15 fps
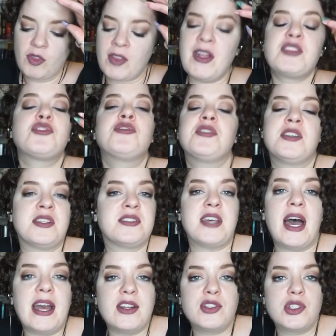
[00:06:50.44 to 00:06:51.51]
that's just an
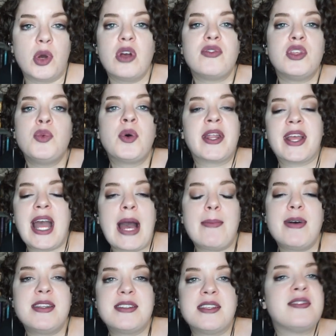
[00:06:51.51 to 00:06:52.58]
aside. So if you wanna
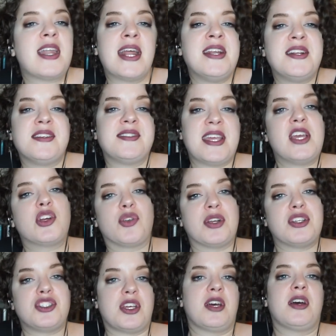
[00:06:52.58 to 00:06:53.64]
comment that I need to say it
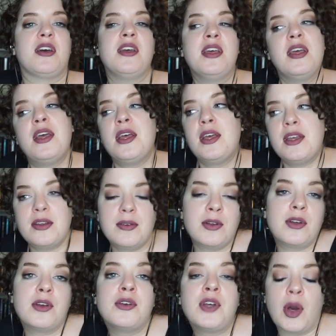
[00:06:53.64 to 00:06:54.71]
Grisha,
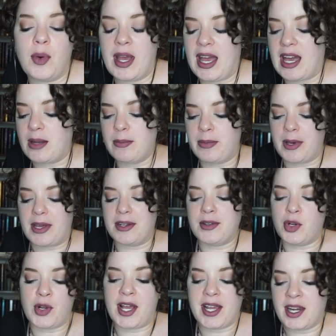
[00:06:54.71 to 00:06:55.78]
go ahead, but
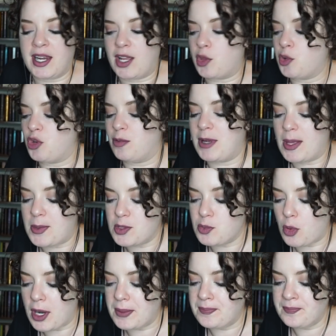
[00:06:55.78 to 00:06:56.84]
you're not gonna get through to me at this
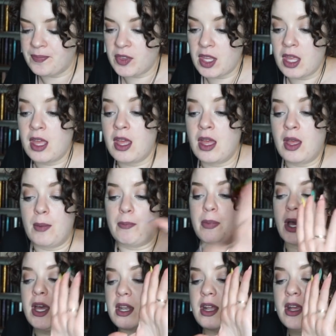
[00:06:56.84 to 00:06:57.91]
point.
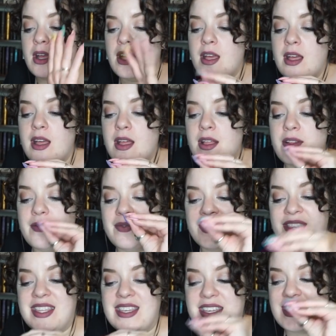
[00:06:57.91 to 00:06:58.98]
But
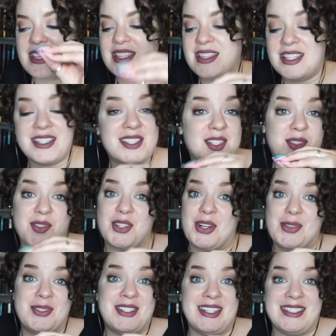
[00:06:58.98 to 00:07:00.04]
the the Six of
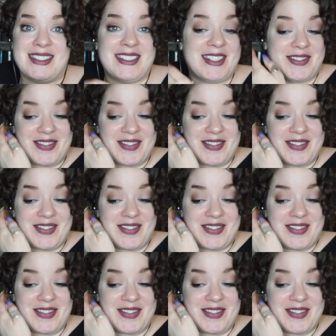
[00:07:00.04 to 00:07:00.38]
Crows scenes in here,